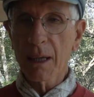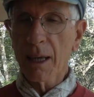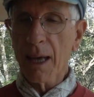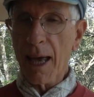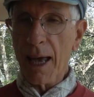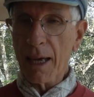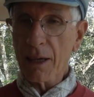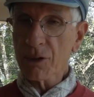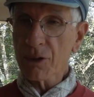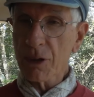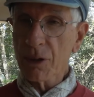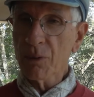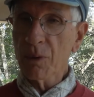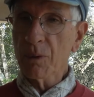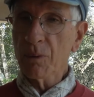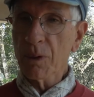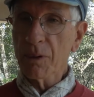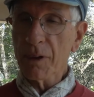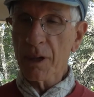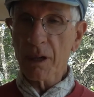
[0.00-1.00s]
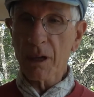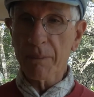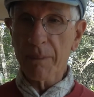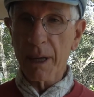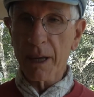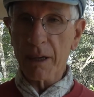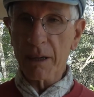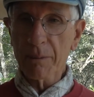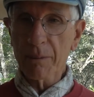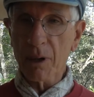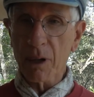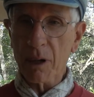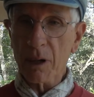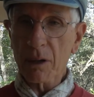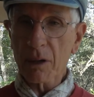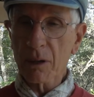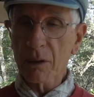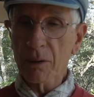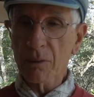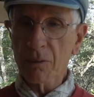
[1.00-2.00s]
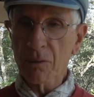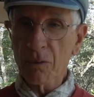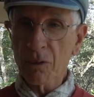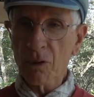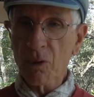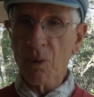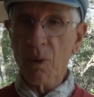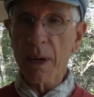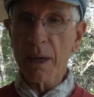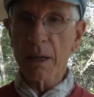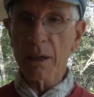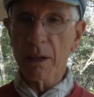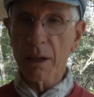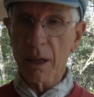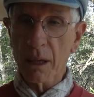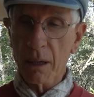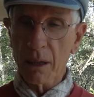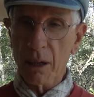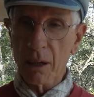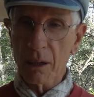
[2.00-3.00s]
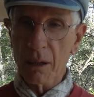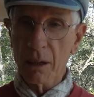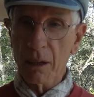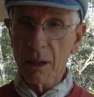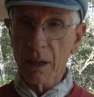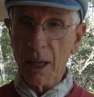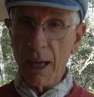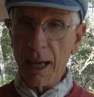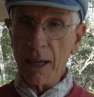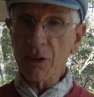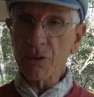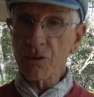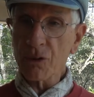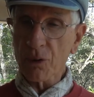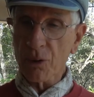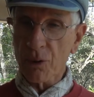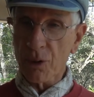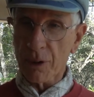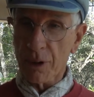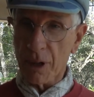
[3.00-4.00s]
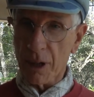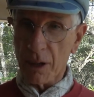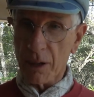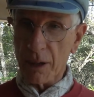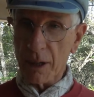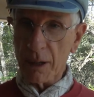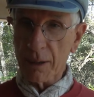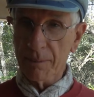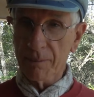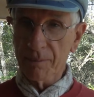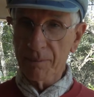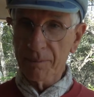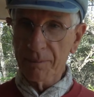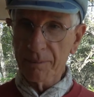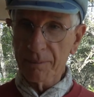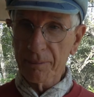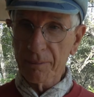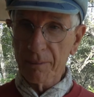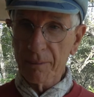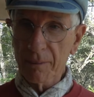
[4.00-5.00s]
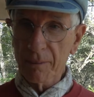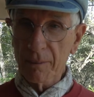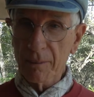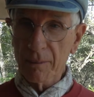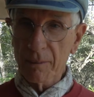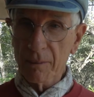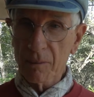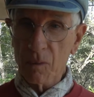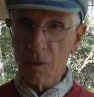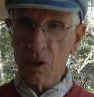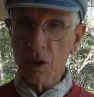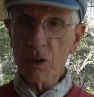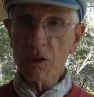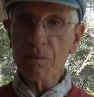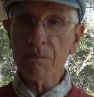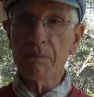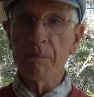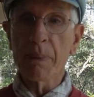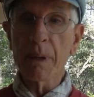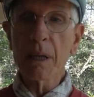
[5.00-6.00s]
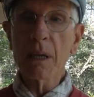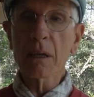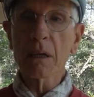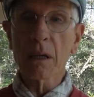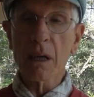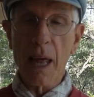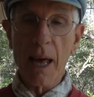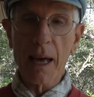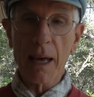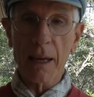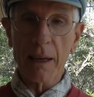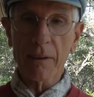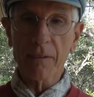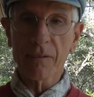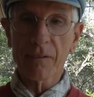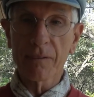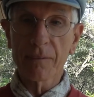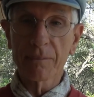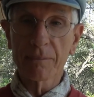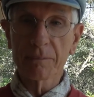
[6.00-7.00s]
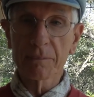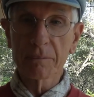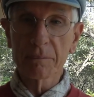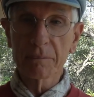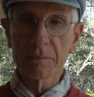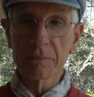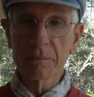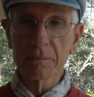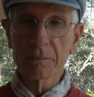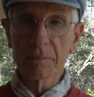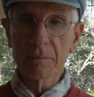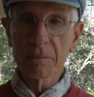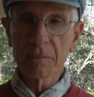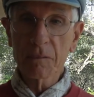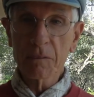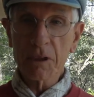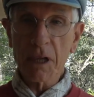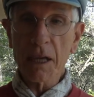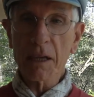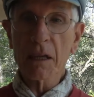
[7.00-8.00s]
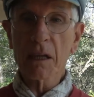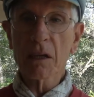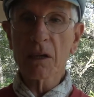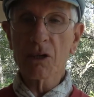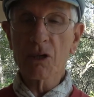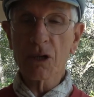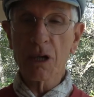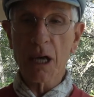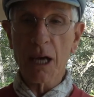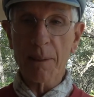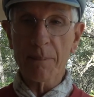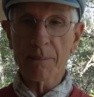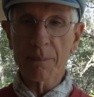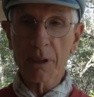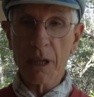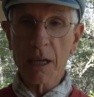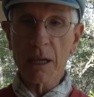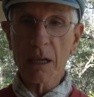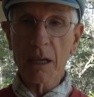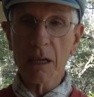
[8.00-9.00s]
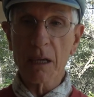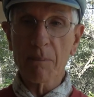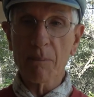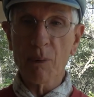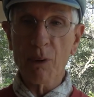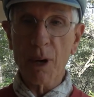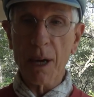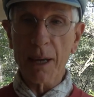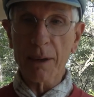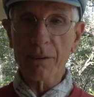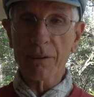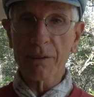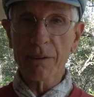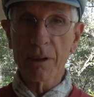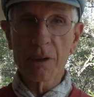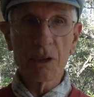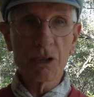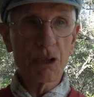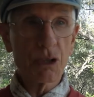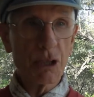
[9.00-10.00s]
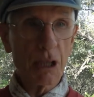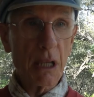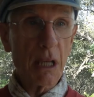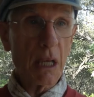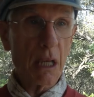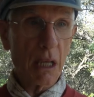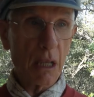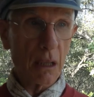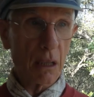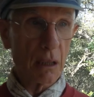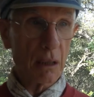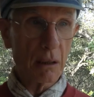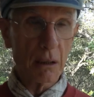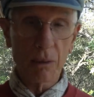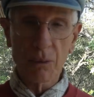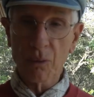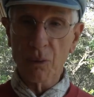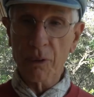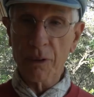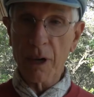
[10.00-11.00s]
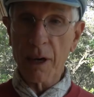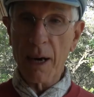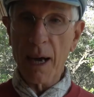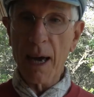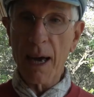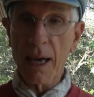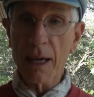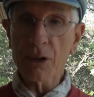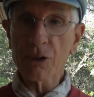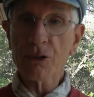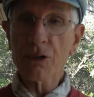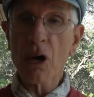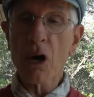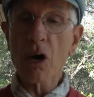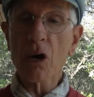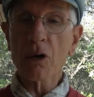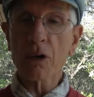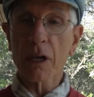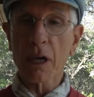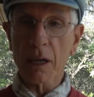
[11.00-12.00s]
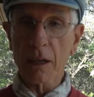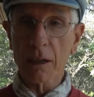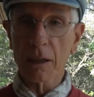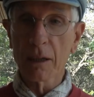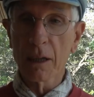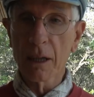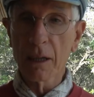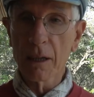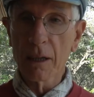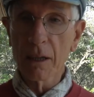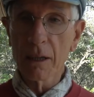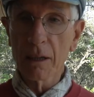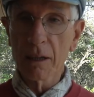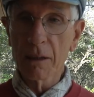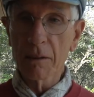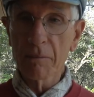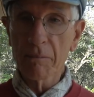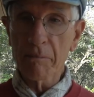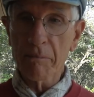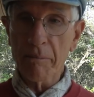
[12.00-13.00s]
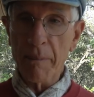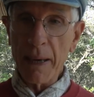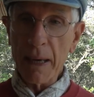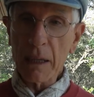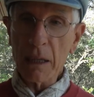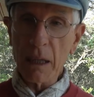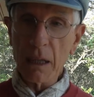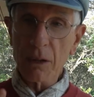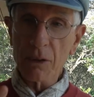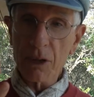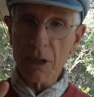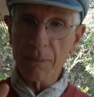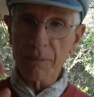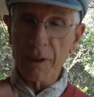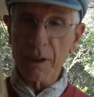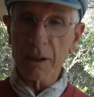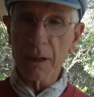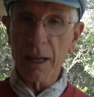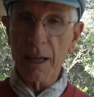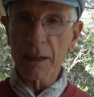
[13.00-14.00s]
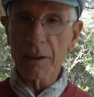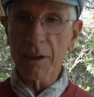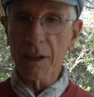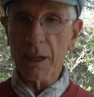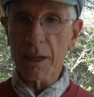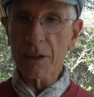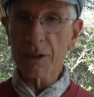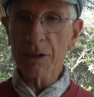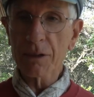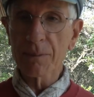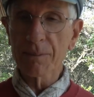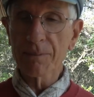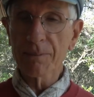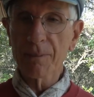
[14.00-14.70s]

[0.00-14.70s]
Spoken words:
actually, when we think about them, are quite extraordinary. Just being alive, taking a step, taking a breath, seeing with our eyes, talking, making something like this.